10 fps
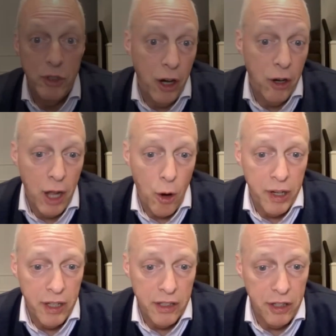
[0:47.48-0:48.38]
J R
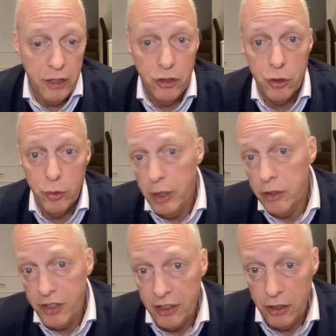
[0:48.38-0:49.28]
Lowry. This is Career
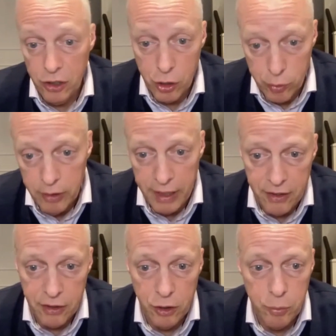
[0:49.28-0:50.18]
Sessions, Career
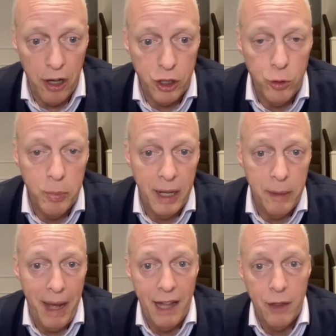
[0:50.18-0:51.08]
Lessons, brought to you by
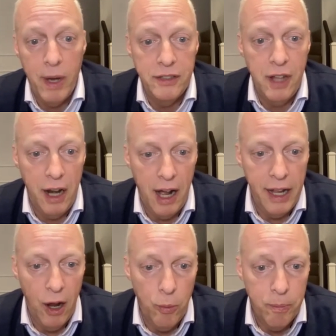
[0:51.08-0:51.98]
Pathwise dot
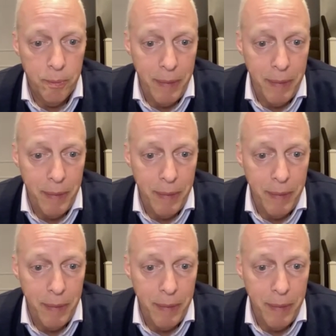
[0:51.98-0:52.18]
i o.